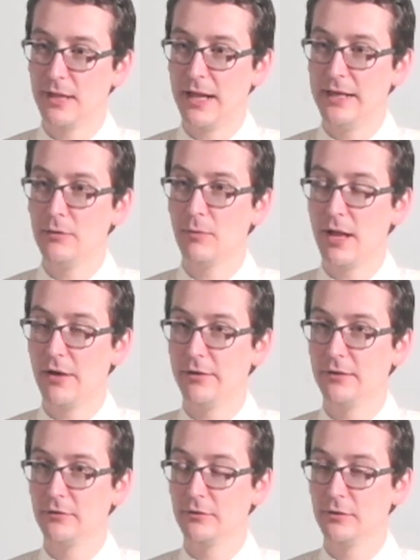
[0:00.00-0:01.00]
anywhere
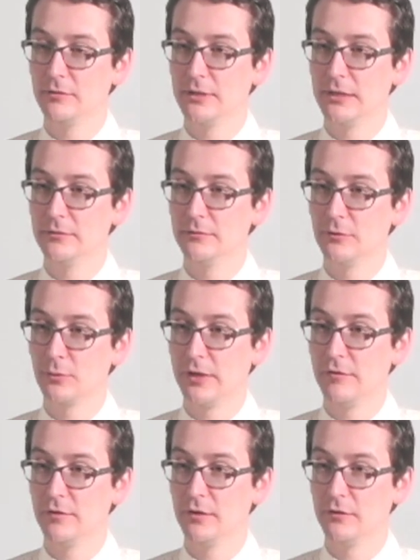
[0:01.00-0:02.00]
in sort of,
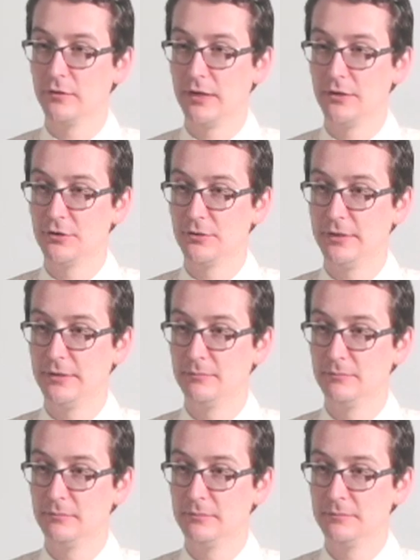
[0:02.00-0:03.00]
21st century.
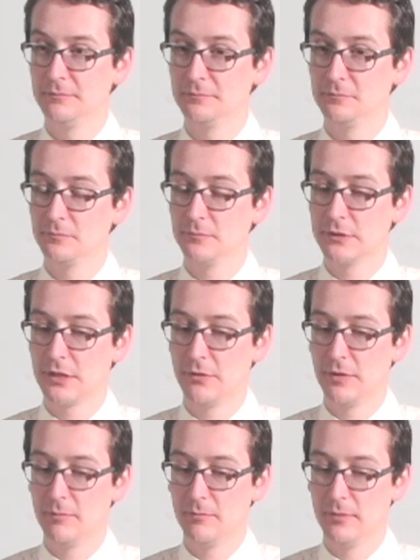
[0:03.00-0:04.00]

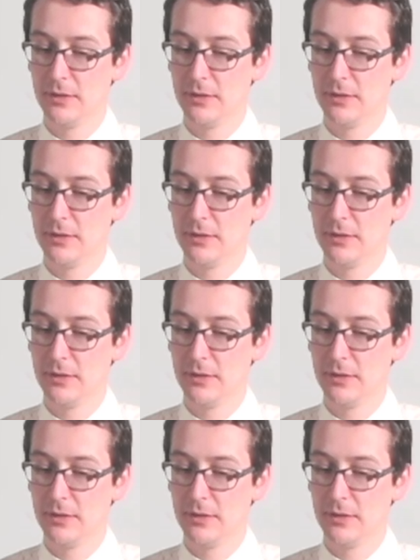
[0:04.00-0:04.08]
So